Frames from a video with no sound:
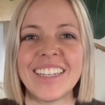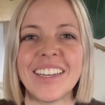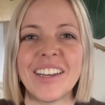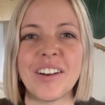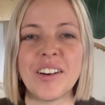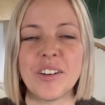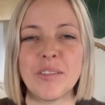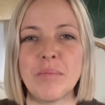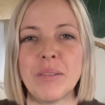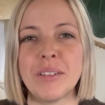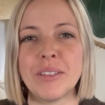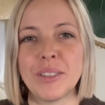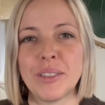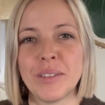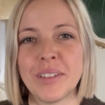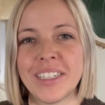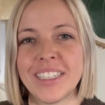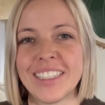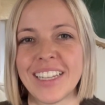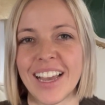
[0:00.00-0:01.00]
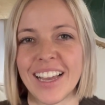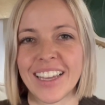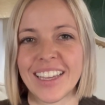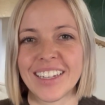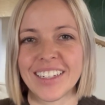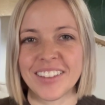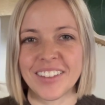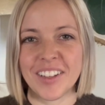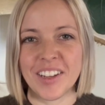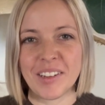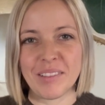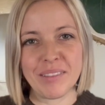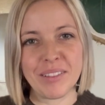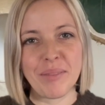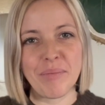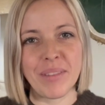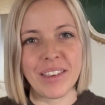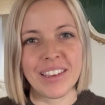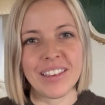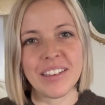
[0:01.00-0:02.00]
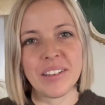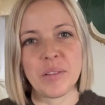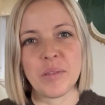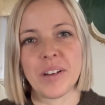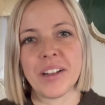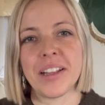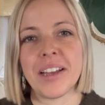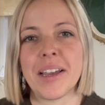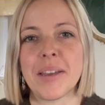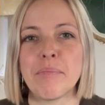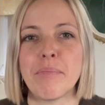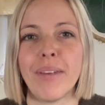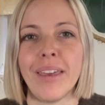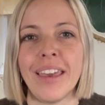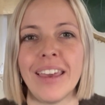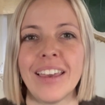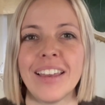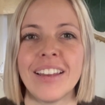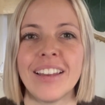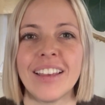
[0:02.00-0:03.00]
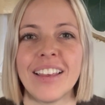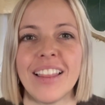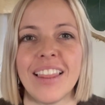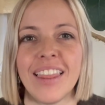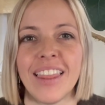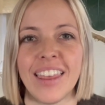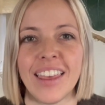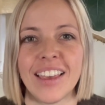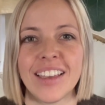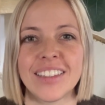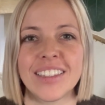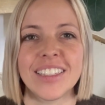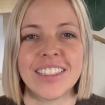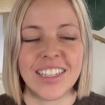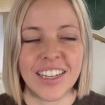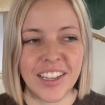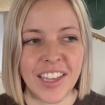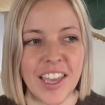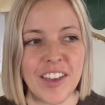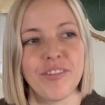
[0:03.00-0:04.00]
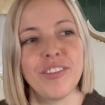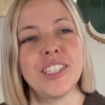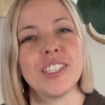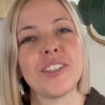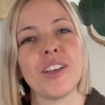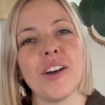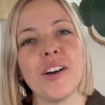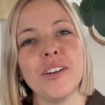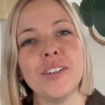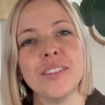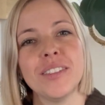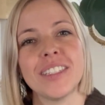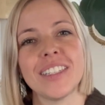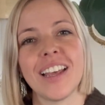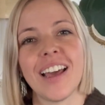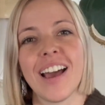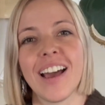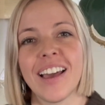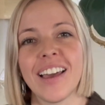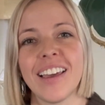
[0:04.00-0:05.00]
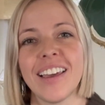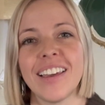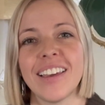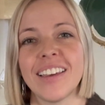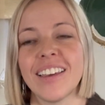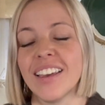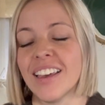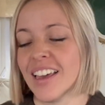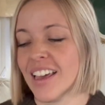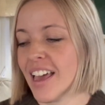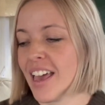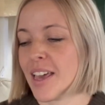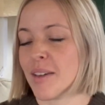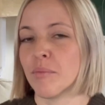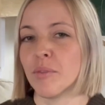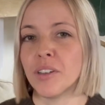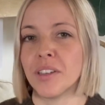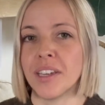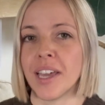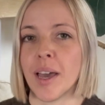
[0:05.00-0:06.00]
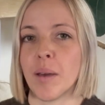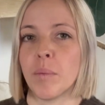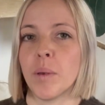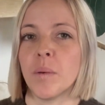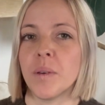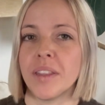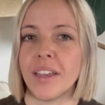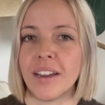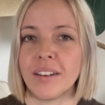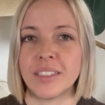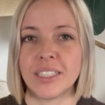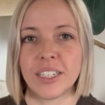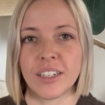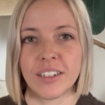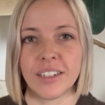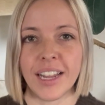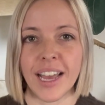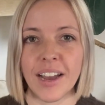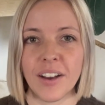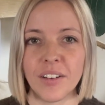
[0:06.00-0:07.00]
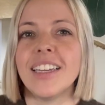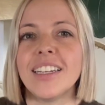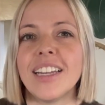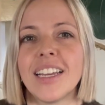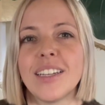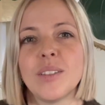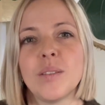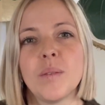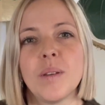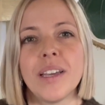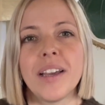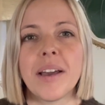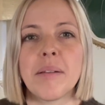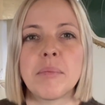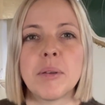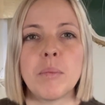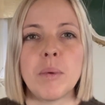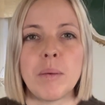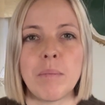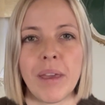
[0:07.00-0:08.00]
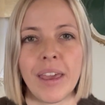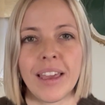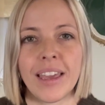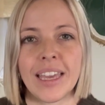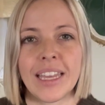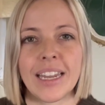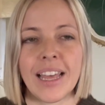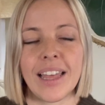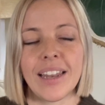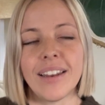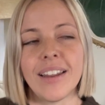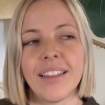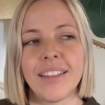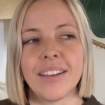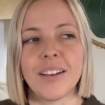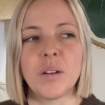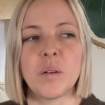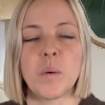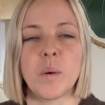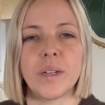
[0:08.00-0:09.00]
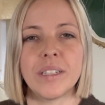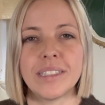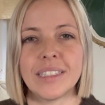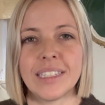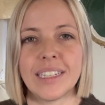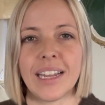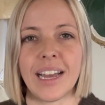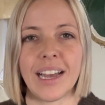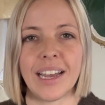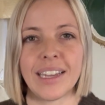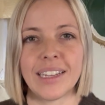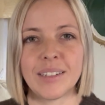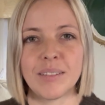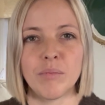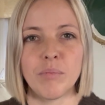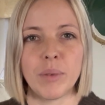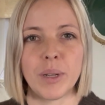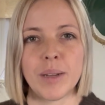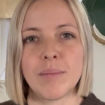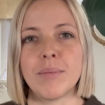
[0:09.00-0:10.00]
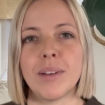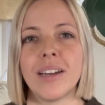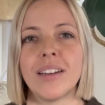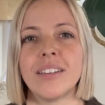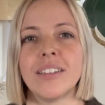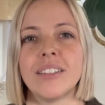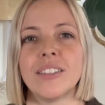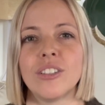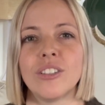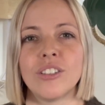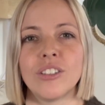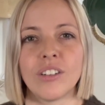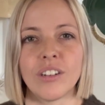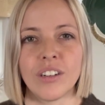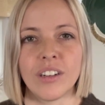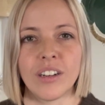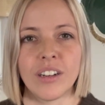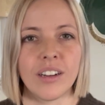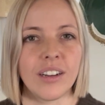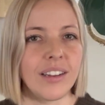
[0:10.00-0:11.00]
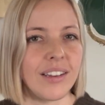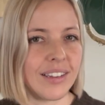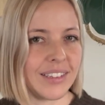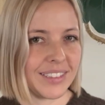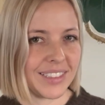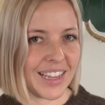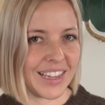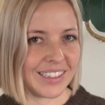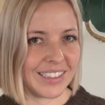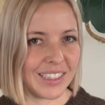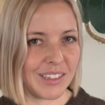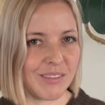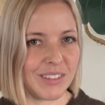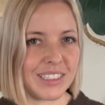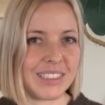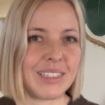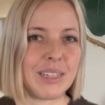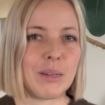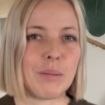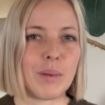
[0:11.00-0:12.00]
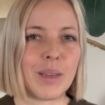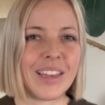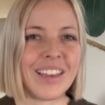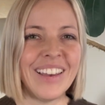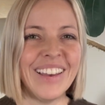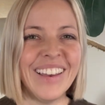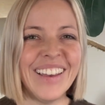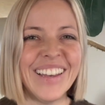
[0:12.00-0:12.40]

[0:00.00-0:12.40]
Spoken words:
I hope you enjoyed tagging along with me while I made this duck canvas coat. I am really happy with how it turned out. Next week I'm going to be making another quilted item, but I'm not sure exactly what it's going to be.